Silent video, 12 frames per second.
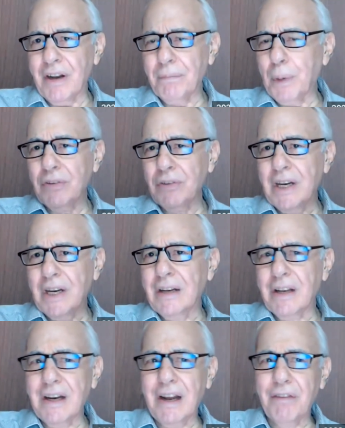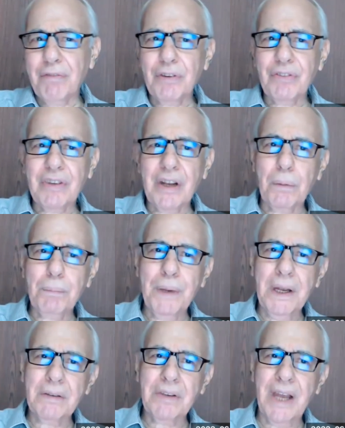unprecedented efforts that are
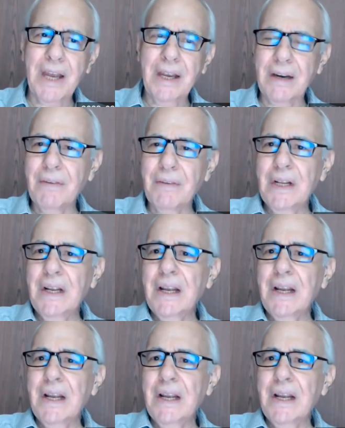being taken?